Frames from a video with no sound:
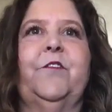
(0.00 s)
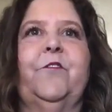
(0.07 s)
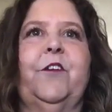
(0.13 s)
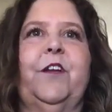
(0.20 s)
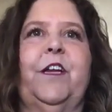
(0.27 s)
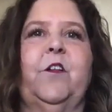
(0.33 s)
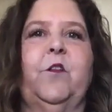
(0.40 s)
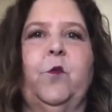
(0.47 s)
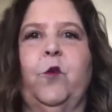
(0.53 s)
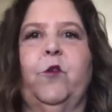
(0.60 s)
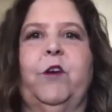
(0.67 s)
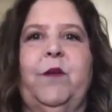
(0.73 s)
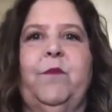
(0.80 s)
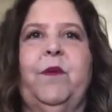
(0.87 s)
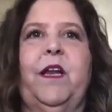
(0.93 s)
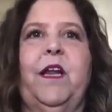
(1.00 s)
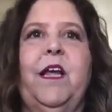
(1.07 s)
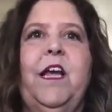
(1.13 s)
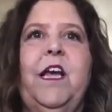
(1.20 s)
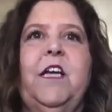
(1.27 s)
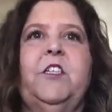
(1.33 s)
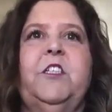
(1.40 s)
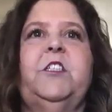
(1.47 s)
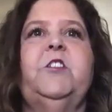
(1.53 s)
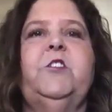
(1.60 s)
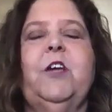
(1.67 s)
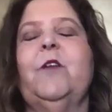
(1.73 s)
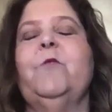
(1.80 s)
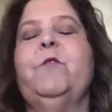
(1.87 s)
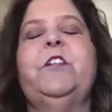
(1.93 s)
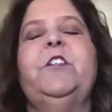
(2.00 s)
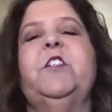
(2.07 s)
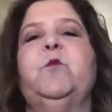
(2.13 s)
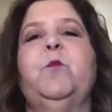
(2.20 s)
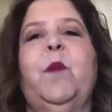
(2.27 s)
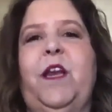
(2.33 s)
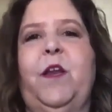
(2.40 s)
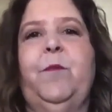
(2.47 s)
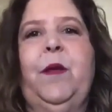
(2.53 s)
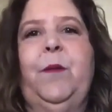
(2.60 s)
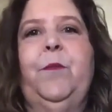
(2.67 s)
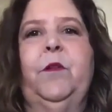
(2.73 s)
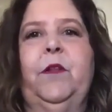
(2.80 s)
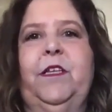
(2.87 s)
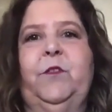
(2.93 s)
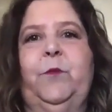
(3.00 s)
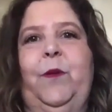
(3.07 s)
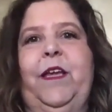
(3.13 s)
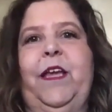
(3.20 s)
for any glory, but just to try to reach as many people as we